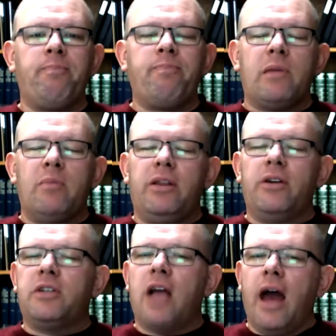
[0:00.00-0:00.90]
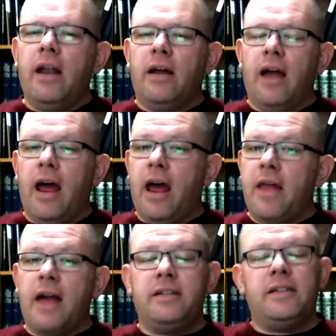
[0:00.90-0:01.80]
But there's kind of, and
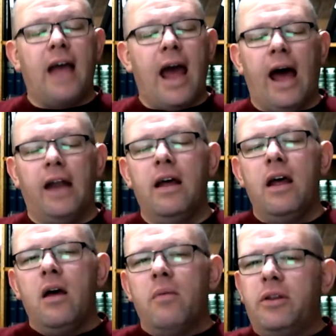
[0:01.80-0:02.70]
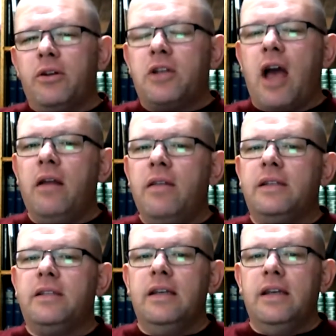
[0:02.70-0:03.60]
that's sad, but there's kind of this
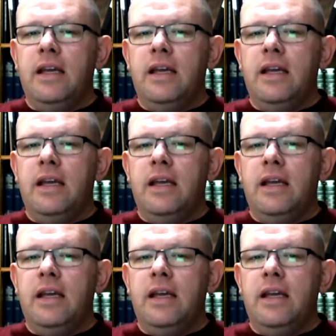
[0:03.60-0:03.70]
neat